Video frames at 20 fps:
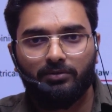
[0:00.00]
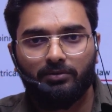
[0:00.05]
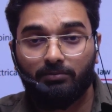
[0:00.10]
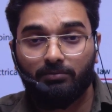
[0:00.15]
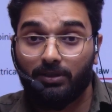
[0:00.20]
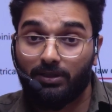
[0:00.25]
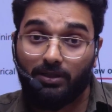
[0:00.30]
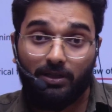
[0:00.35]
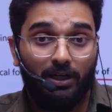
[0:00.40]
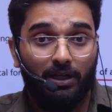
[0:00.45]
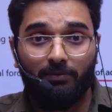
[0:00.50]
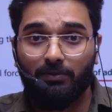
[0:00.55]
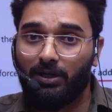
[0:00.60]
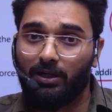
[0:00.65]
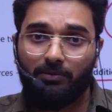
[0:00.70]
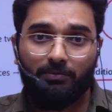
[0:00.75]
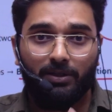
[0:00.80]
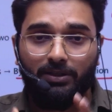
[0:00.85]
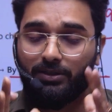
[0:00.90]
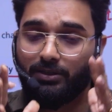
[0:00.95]
but never
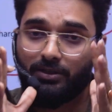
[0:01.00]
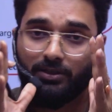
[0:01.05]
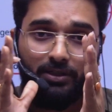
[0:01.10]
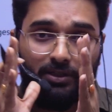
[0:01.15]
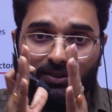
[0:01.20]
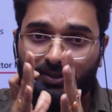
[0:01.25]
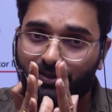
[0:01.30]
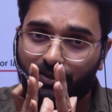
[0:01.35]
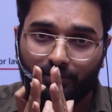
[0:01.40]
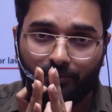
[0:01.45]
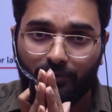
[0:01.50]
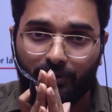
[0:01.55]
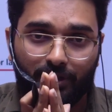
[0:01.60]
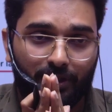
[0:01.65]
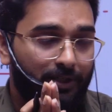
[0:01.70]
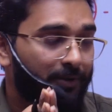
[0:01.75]
ever the touch the body.